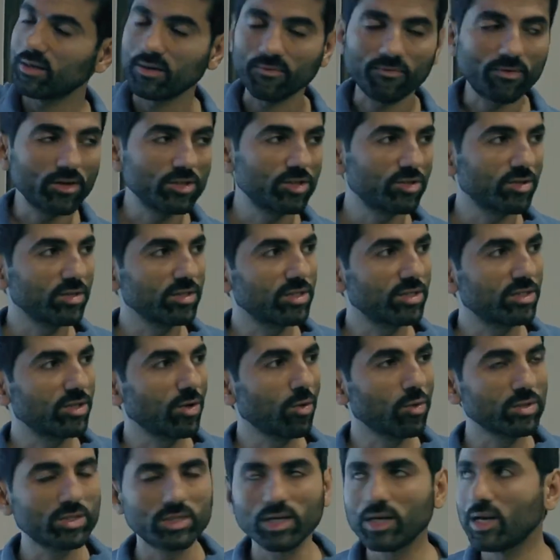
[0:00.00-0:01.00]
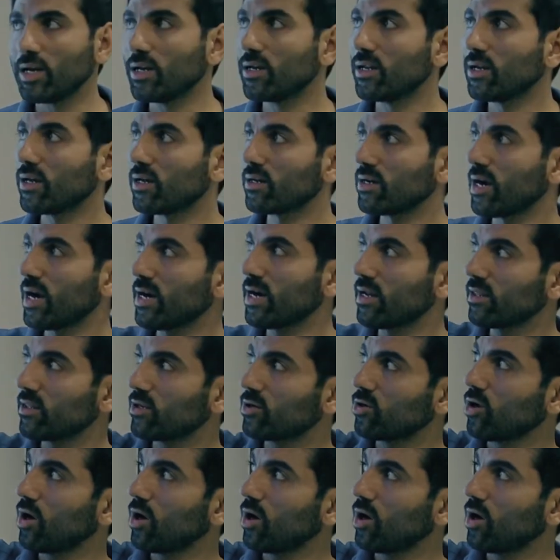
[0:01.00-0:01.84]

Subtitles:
refrigerants used in India right at the